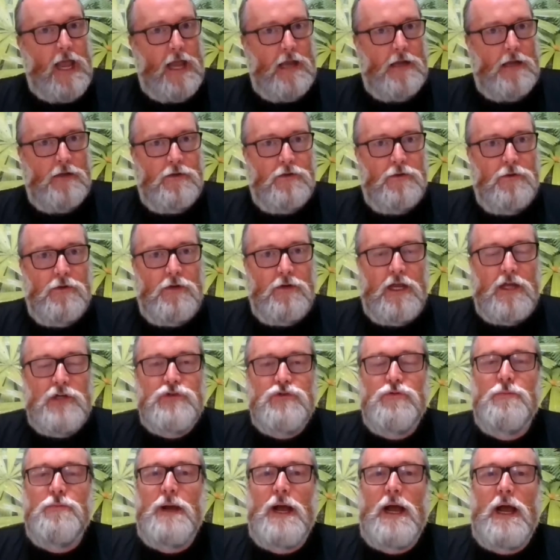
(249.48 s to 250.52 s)
Kakadu
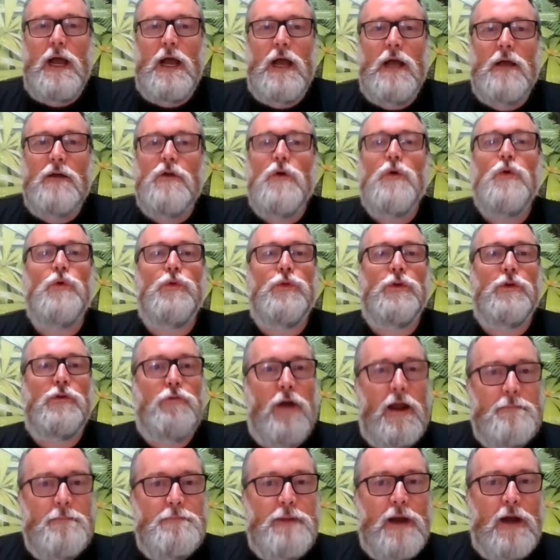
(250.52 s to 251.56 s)
National Park or the
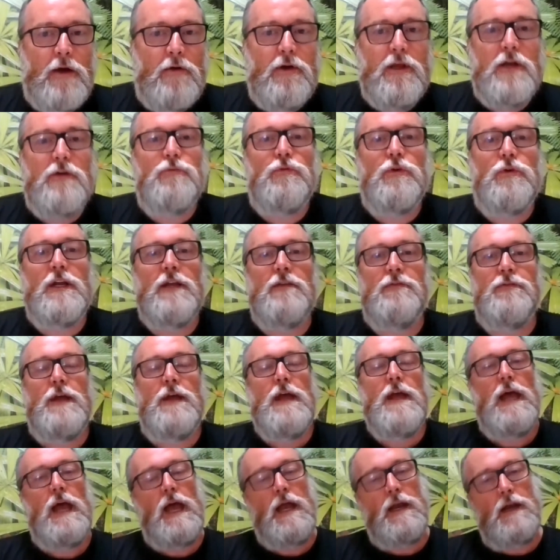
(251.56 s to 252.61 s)
Great Barrier Reef.
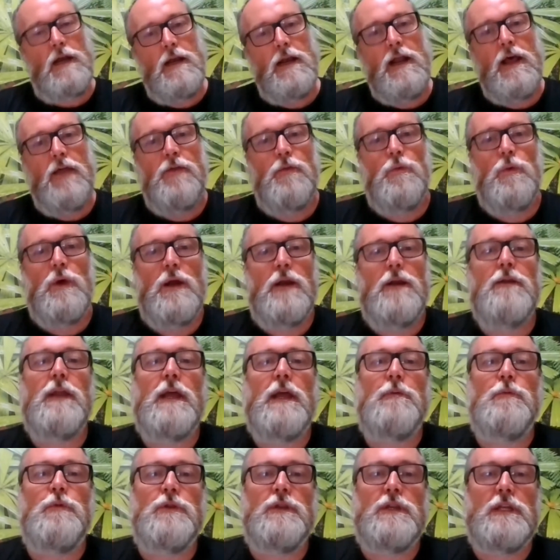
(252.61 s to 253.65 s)
And another one
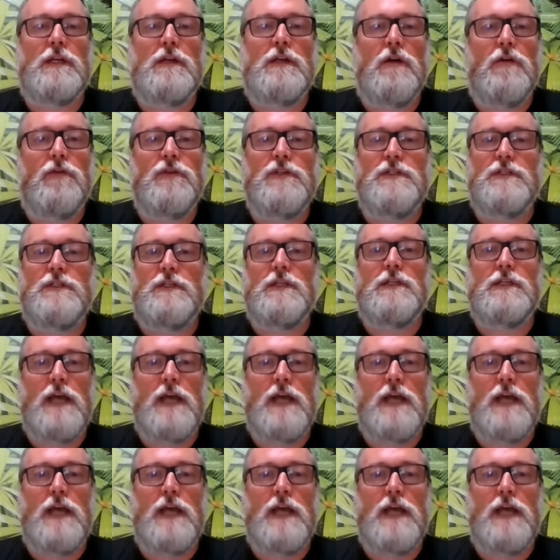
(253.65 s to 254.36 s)
they would think of is the